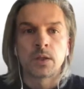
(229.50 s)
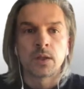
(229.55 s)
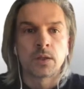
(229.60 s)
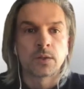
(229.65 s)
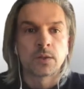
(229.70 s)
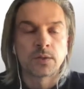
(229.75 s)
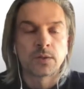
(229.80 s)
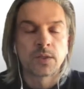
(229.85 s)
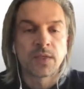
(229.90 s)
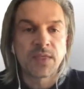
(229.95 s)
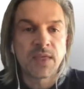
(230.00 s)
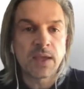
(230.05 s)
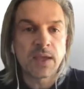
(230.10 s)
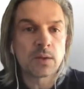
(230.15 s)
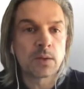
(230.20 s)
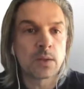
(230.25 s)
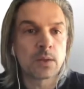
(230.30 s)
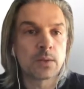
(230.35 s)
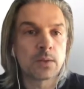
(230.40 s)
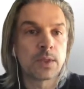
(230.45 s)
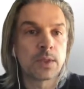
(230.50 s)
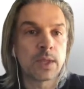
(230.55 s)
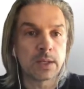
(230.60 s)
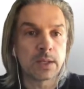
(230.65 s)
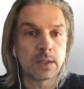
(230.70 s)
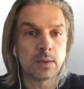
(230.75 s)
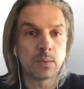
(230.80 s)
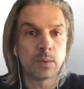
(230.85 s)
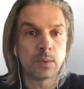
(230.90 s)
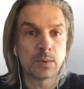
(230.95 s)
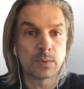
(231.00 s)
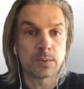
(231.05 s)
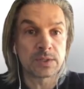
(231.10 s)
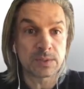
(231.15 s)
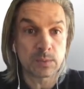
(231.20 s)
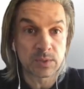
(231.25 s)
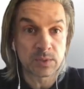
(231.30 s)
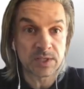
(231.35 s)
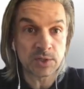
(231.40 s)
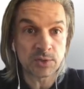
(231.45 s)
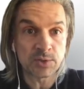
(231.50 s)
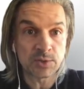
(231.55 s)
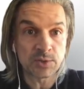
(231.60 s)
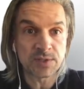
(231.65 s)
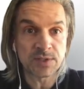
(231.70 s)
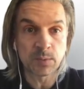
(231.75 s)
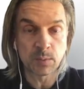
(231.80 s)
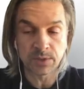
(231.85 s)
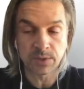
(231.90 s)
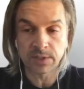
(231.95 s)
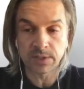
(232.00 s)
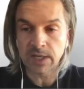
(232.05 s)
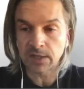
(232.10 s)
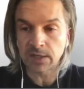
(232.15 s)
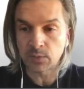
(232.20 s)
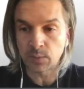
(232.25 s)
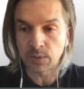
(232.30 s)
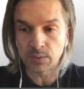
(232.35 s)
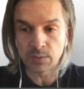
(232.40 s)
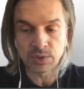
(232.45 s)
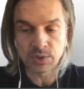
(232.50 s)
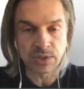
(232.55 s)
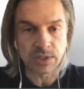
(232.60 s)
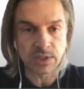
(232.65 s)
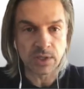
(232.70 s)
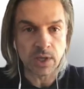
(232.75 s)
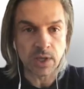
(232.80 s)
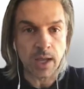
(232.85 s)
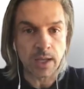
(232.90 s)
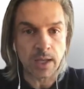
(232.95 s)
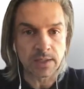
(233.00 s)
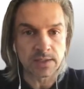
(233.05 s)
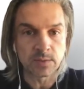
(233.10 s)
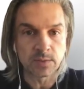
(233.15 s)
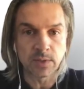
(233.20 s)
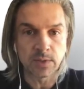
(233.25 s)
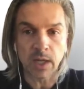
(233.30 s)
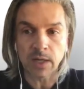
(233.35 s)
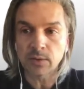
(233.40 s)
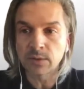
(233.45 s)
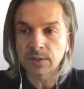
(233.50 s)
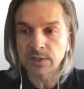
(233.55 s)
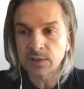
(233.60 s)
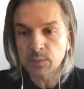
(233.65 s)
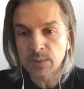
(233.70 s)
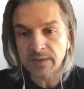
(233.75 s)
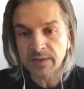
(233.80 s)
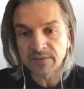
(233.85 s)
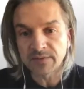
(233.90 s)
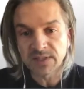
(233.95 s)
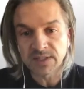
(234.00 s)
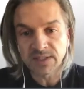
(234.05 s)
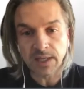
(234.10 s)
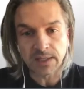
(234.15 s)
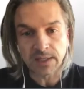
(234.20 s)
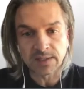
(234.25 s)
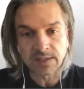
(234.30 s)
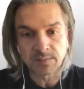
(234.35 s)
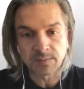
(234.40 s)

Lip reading: The thing that was interesting with the data we originally got is not only did we have states,